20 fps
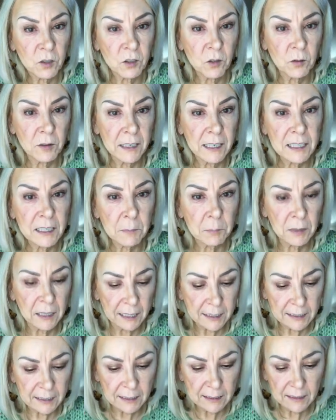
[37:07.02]
almost don't need to
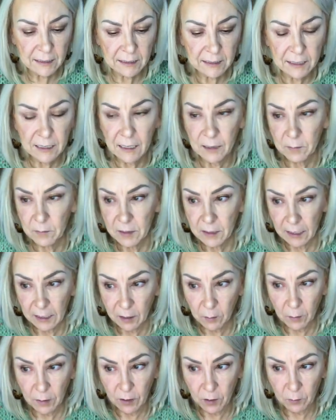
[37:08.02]
blend it. It seems
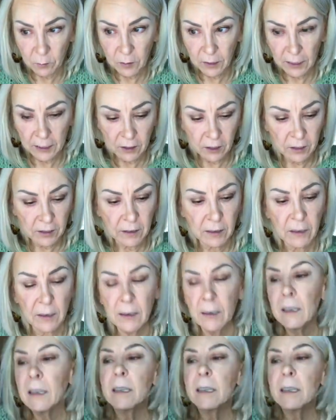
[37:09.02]
like it went on really good.